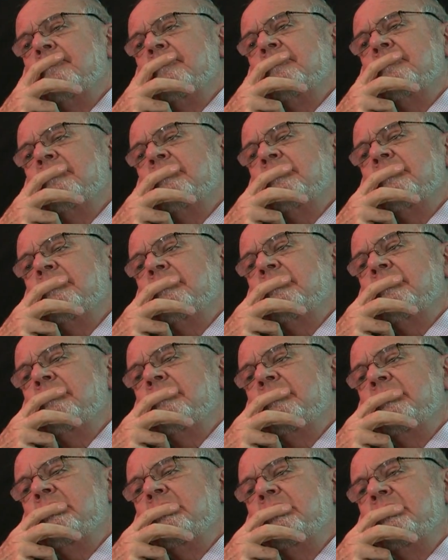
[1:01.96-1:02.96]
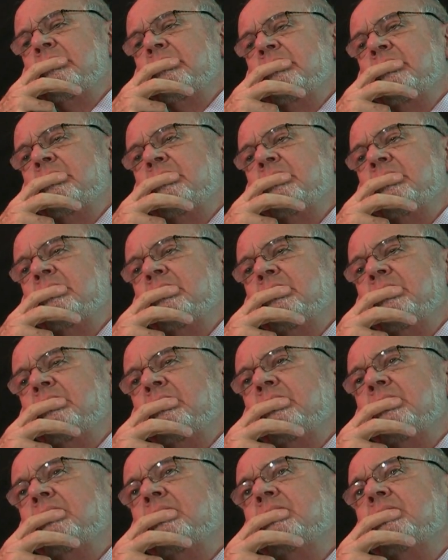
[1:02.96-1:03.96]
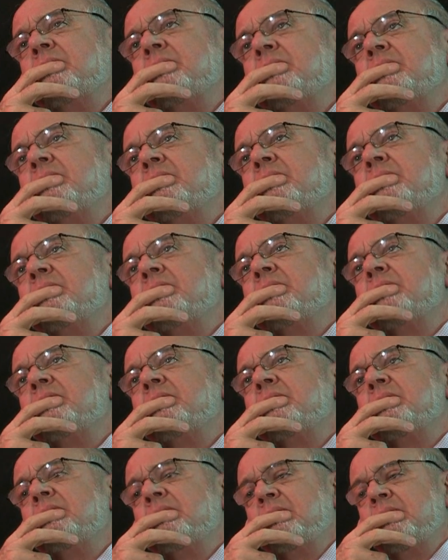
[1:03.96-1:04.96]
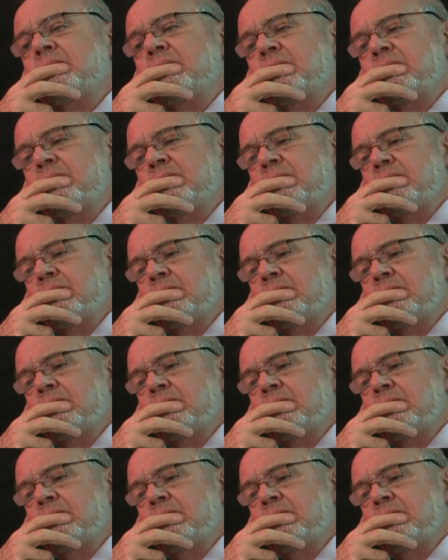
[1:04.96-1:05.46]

Nobody speaks.